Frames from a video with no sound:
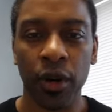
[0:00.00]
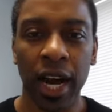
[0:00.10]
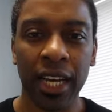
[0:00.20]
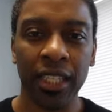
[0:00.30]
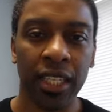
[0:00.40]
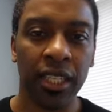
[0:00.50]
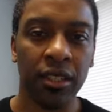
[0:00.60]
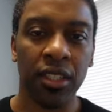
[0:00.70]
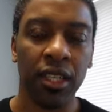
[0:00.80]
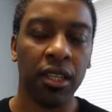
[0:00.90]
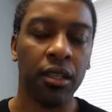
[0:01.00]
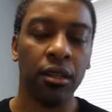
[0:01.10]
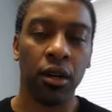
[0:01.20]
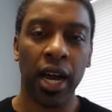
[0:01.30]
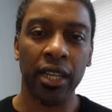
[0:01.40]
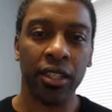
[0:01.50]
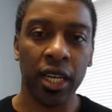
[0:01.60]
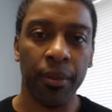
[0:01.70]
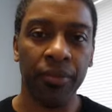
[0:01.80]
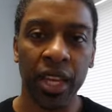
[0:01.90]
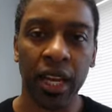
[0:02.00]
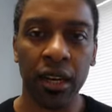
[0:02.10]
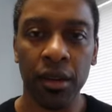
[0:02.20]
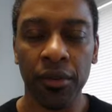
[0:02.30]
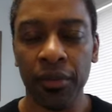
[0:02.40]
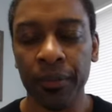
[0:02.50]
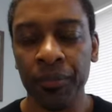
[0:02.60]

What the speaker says: or IgG or IgM negative.